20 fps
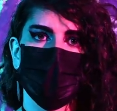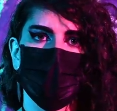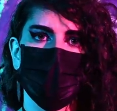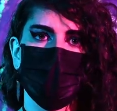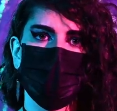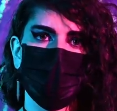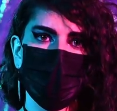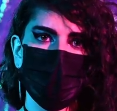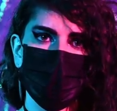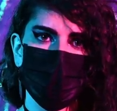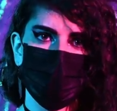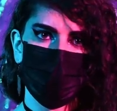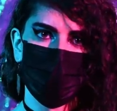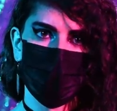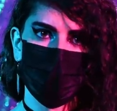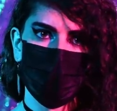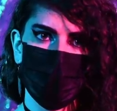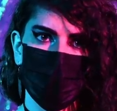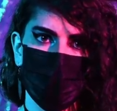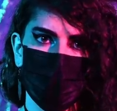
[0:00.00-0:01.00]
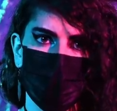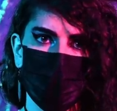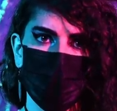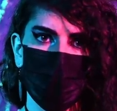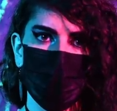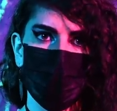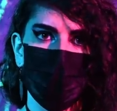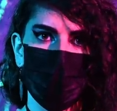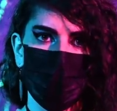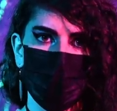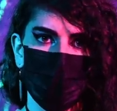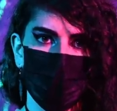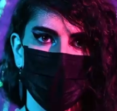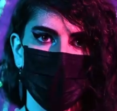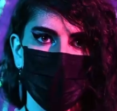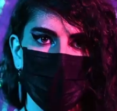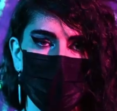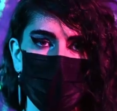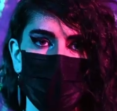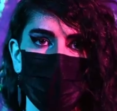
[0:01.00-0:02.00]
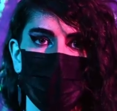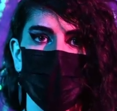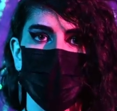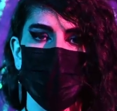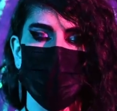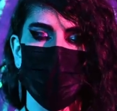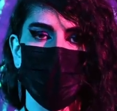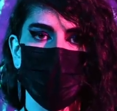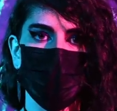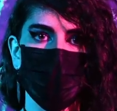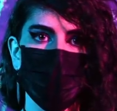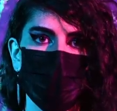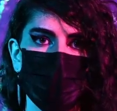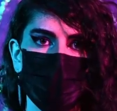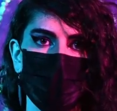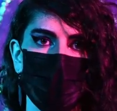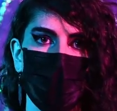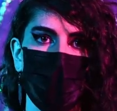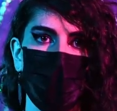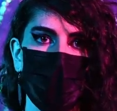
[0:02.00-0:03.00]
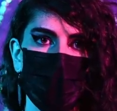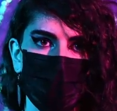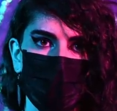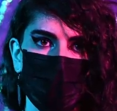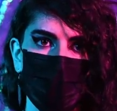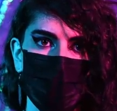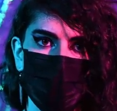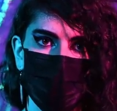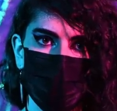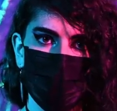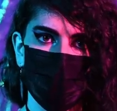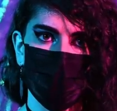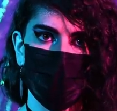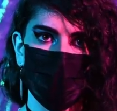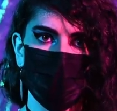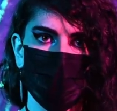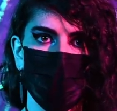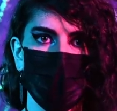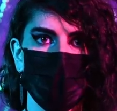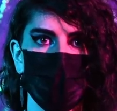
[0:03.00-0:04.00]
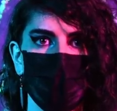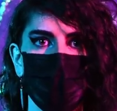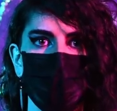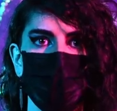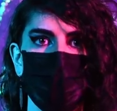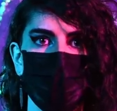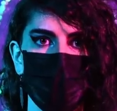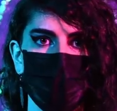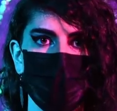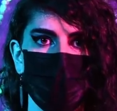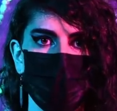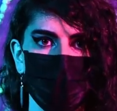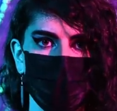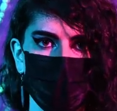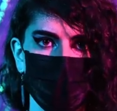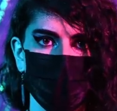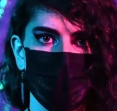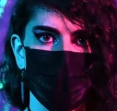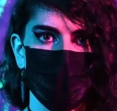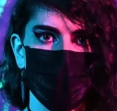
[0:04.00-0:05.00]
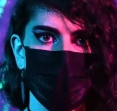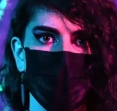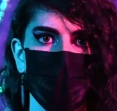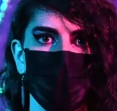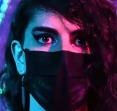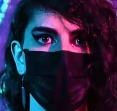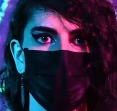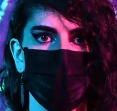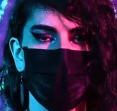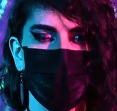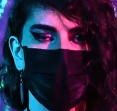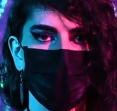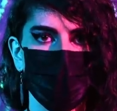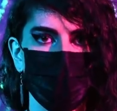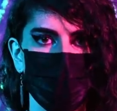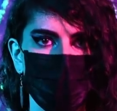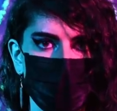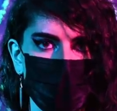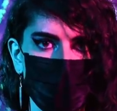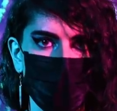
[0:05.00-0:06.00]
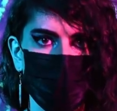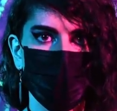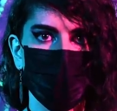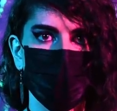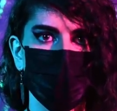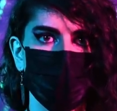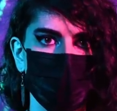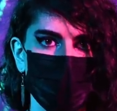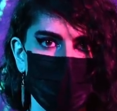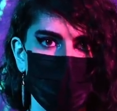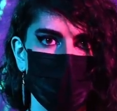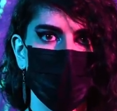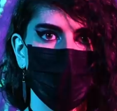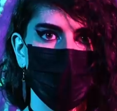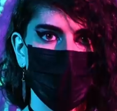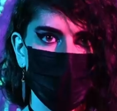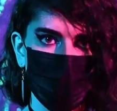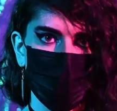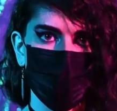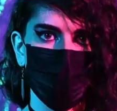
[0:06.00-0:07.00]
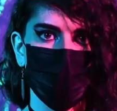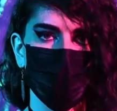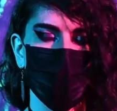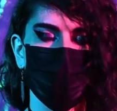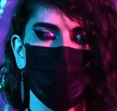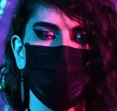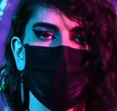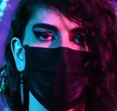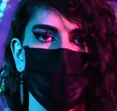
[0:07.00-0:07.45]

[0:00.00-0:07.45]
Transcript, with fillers: A very important thing to note about the purse is that I don't think you should ever be storing a firearm within a purse without a proper rigid holster.